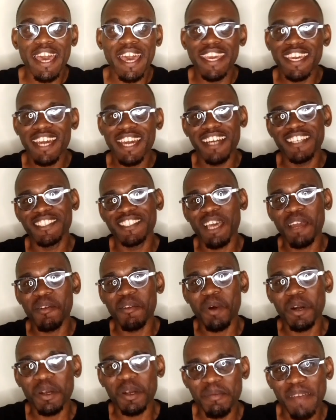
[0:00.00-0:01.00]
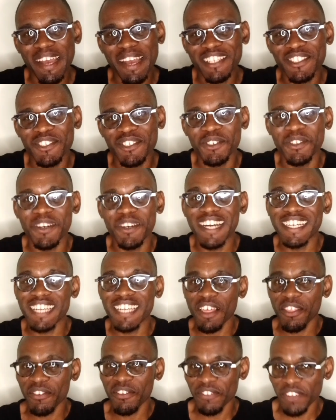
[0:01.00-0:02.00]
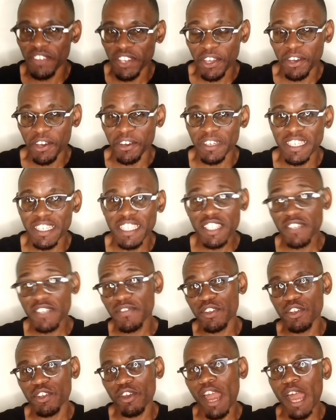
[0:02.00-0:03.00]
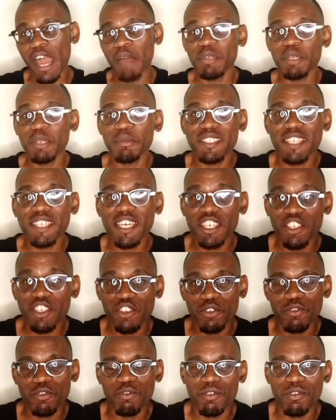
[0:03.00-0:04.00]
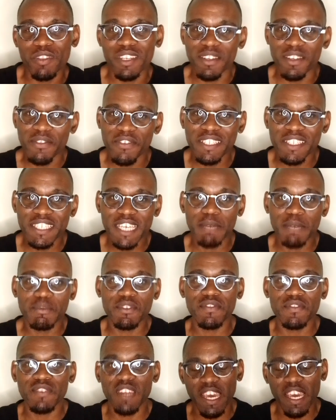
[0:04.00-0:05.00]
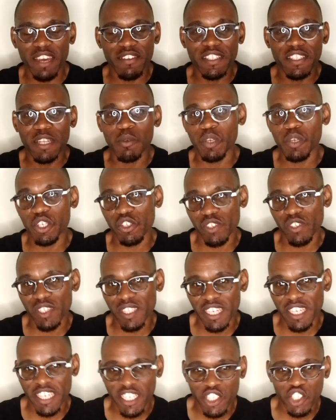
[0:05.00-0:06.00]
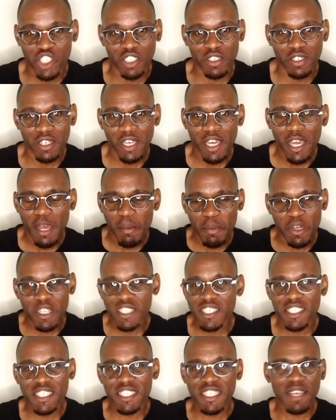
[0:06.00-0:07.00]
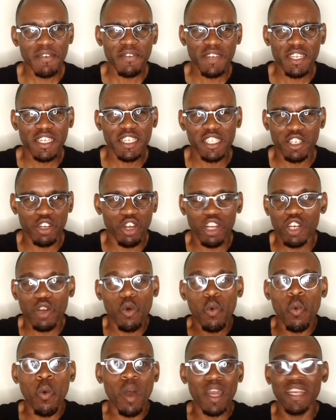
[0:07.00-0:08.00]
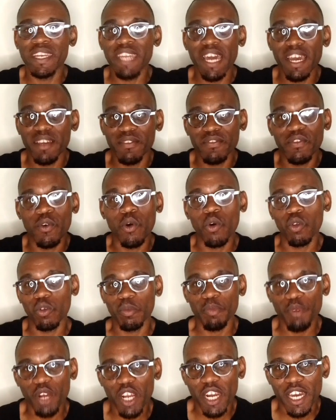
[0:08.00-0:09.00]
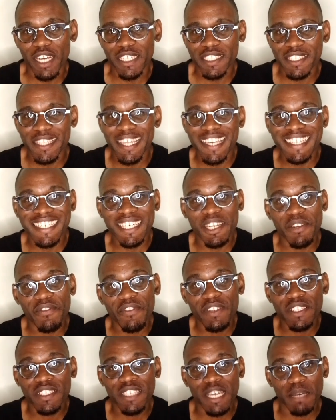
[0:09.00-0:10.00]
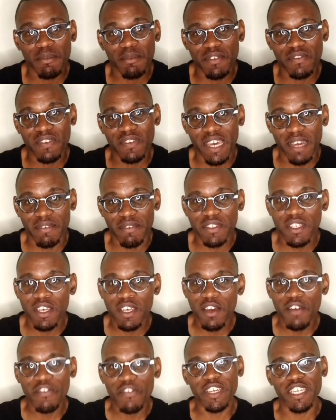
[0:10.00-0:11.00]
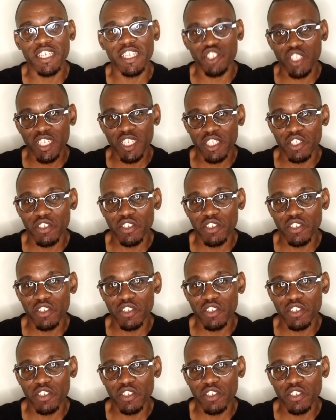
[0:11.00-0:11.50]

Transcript: Hey guys, and welcome back to another video. In this video I'm going to be taking you through the different types of knives that we use in the kitchen, because it's definitely not one knife for all products. There are different types of knives for each